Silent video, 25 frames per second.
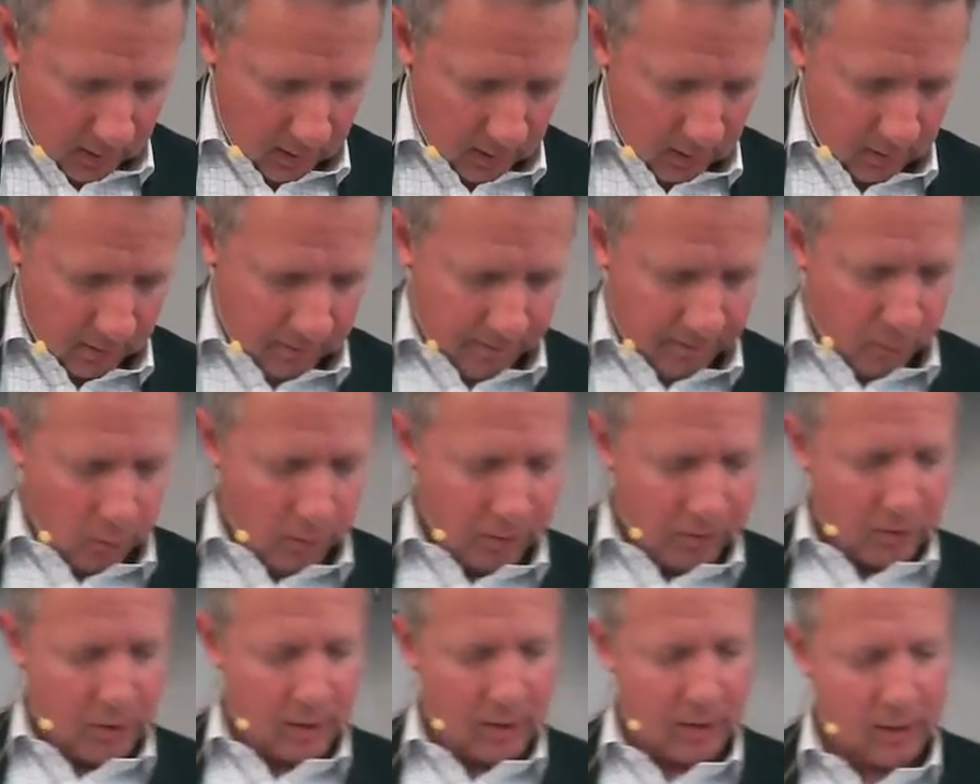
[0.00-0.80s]
The
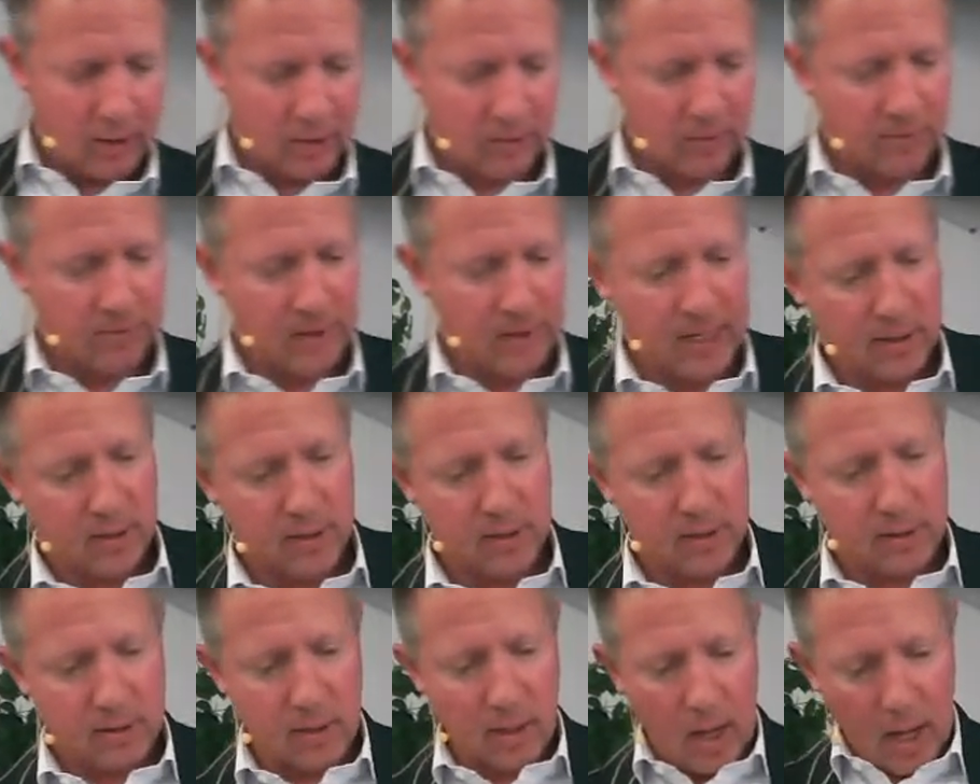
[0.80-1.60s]
fourth thing is
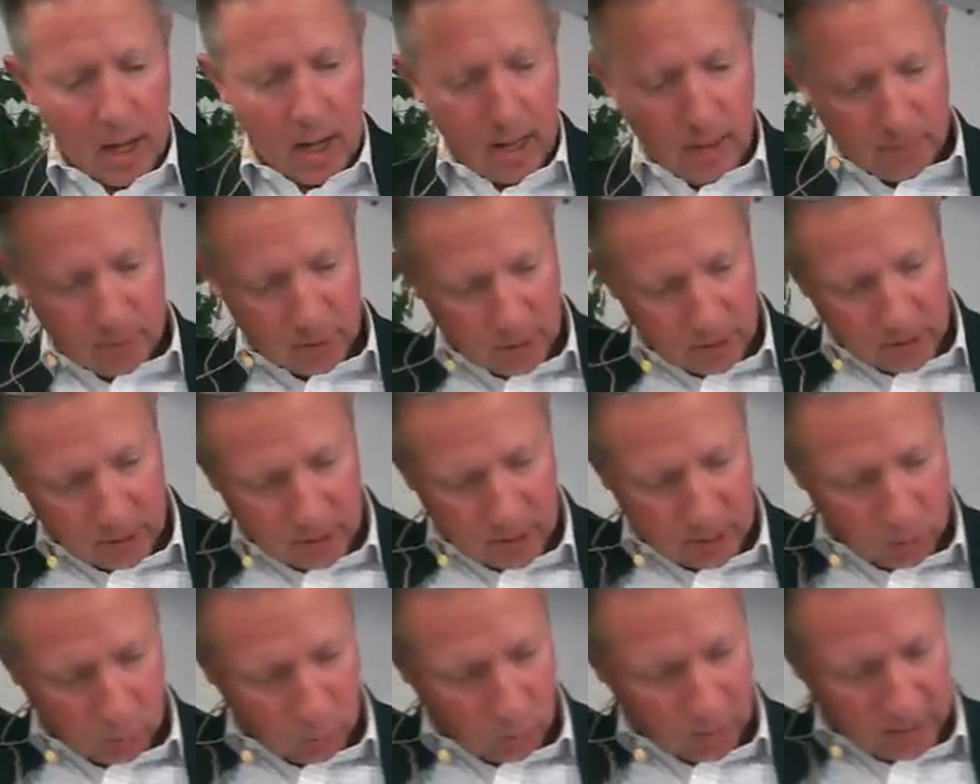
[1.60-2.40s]
faith's object
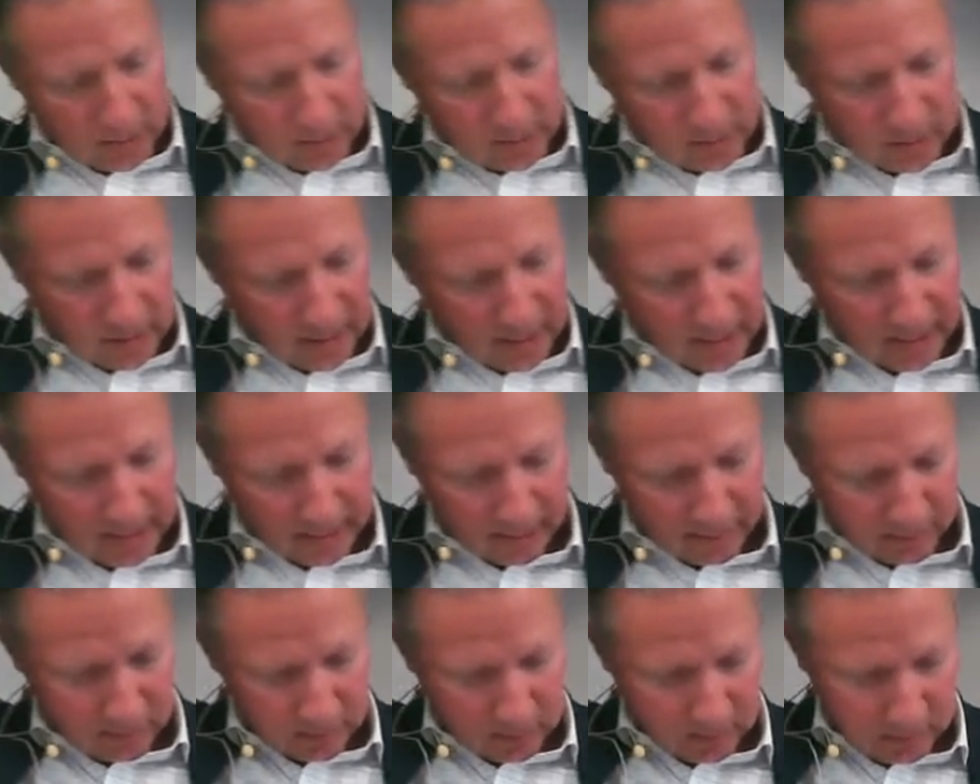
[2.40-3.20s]
is what
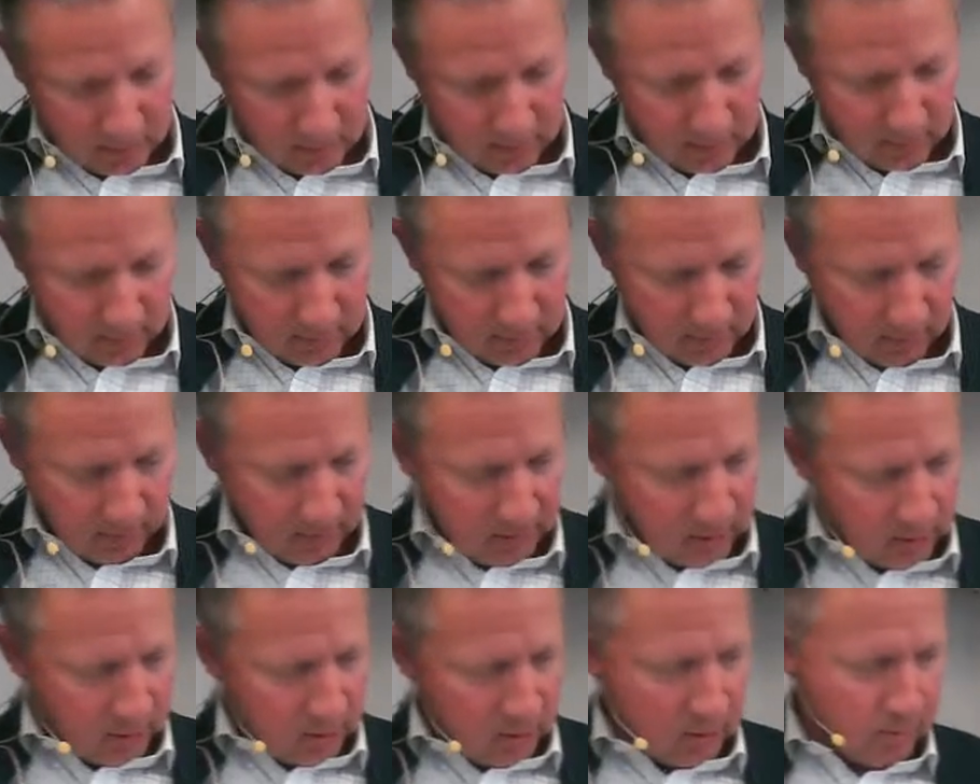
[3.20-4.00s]
saves. I
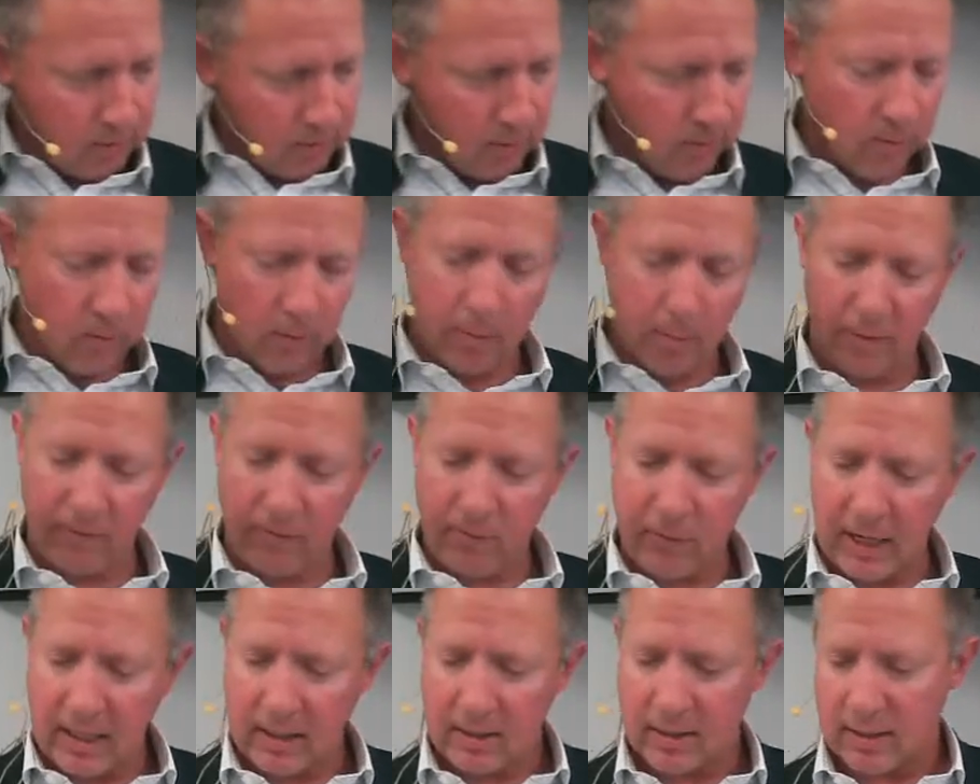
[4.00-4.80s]
mentioned this before, but
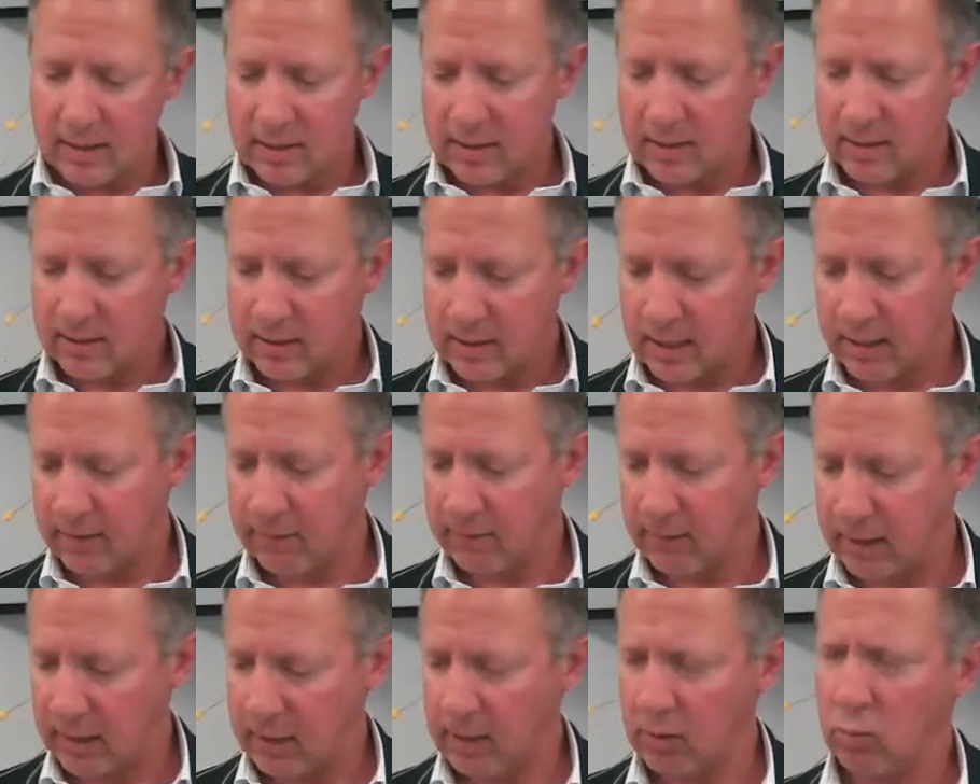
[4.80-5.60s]
faith doesn't save
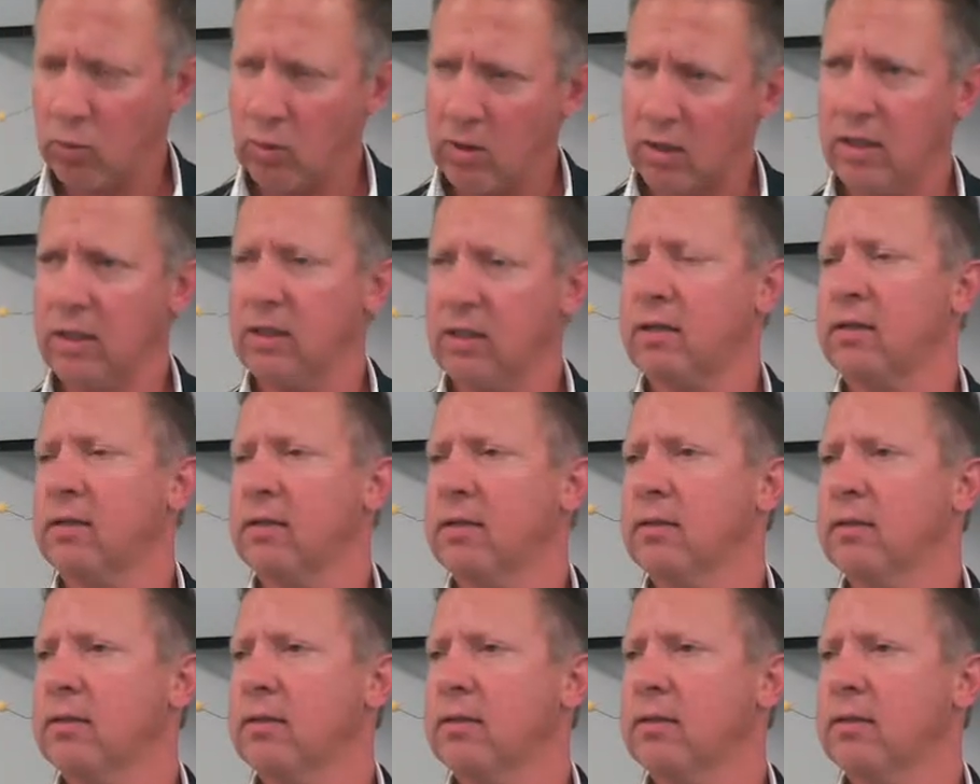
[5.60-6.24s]
anyone.